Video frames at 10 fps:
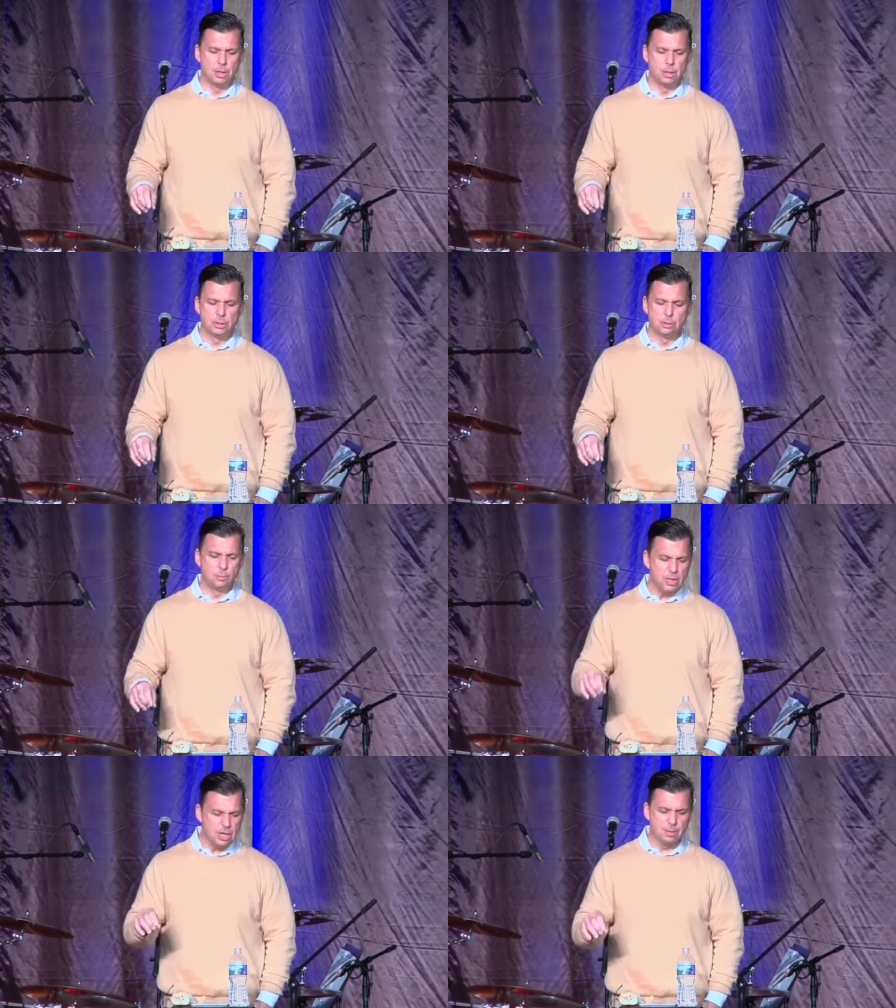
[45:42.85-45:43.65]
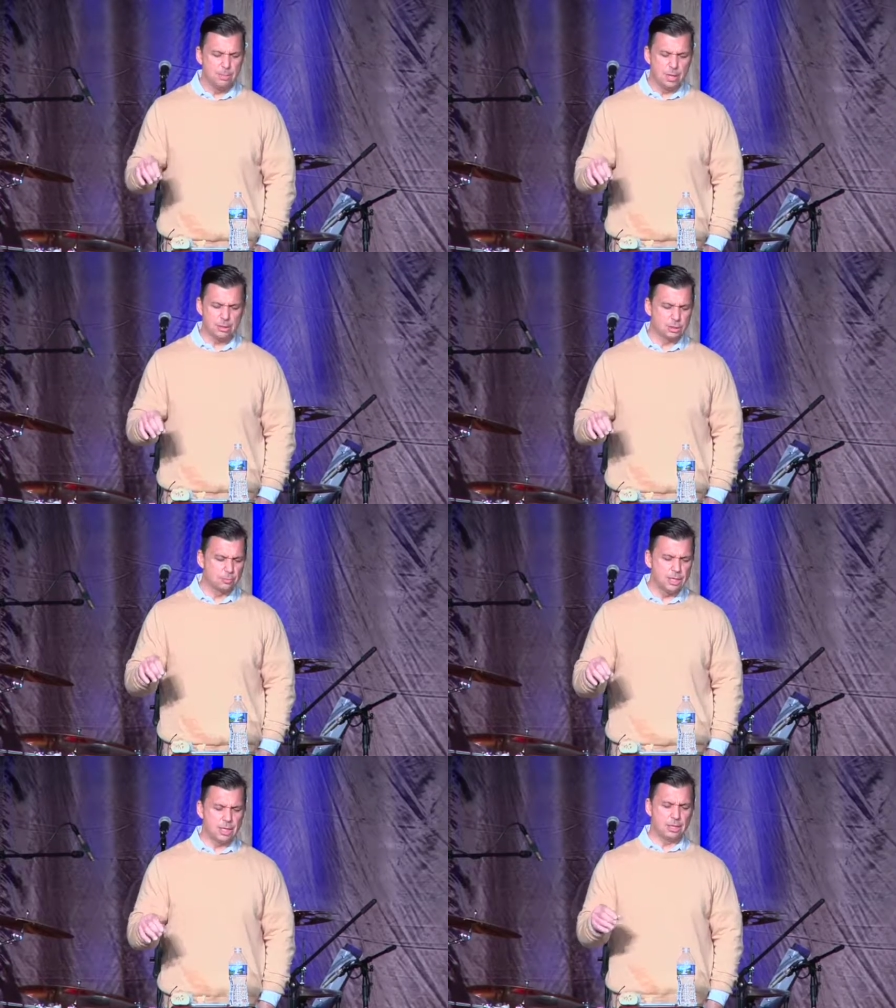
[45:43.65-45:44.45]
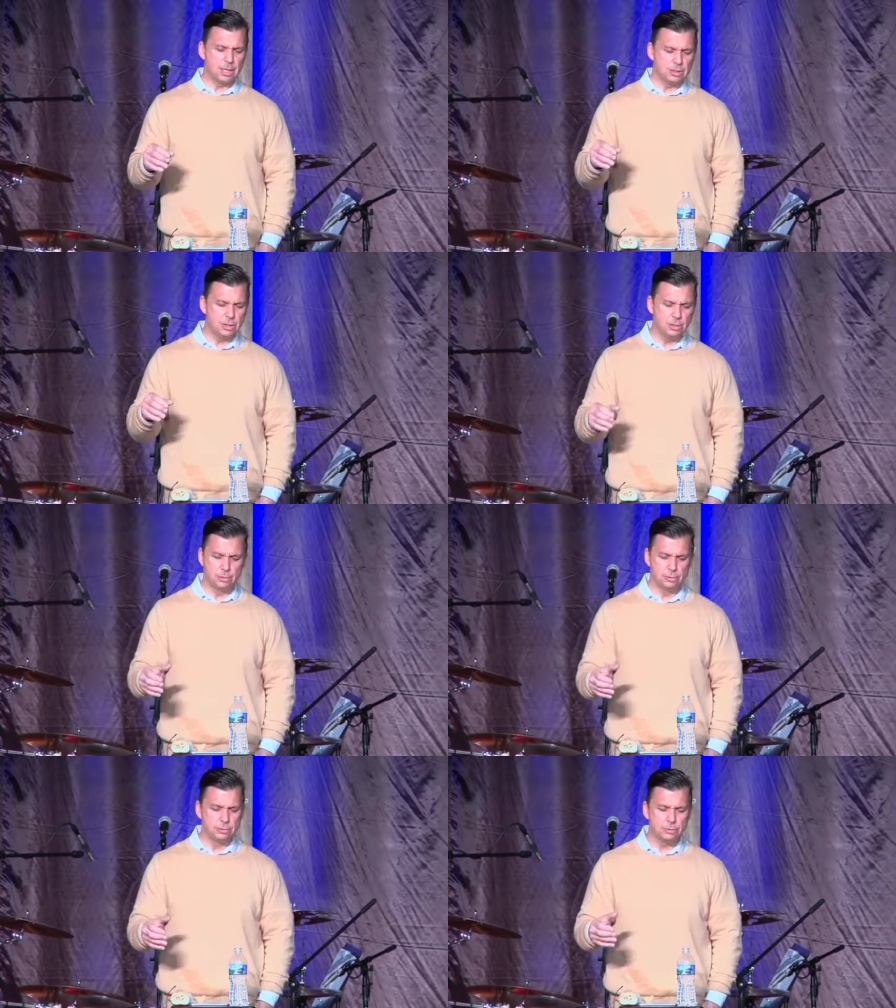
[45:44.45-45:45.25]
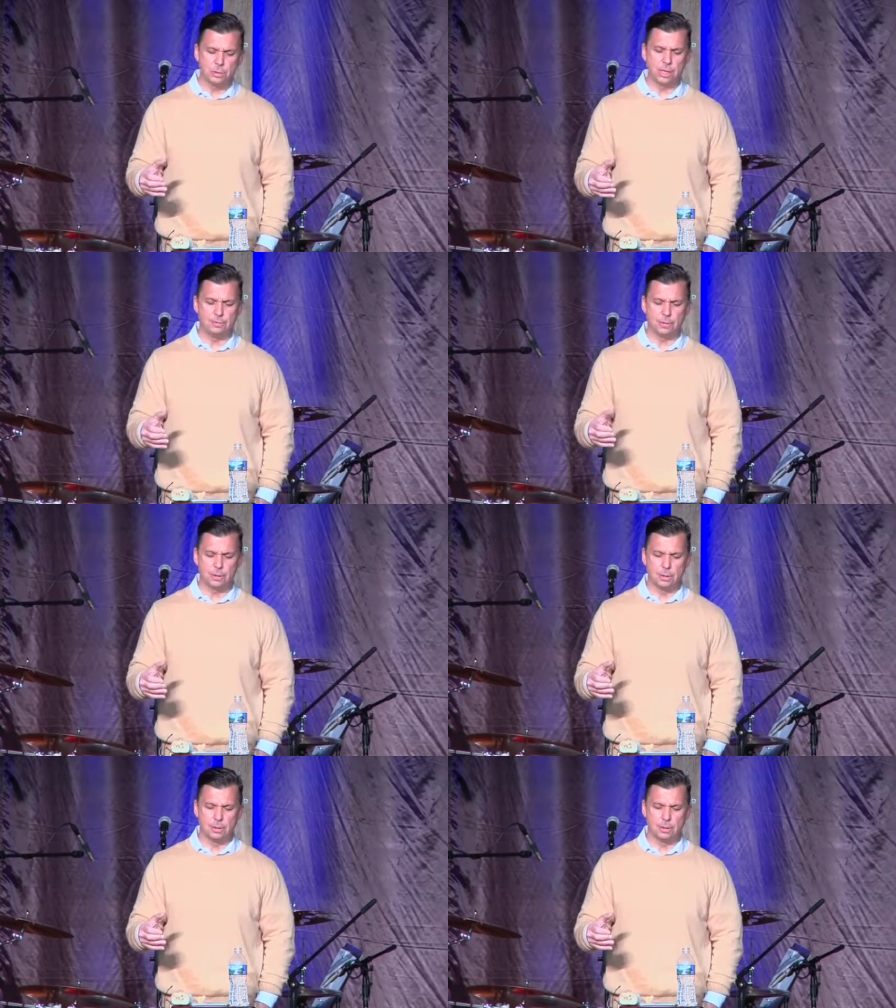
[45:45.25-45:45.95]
to recommit, to reconnect to you, their Savior,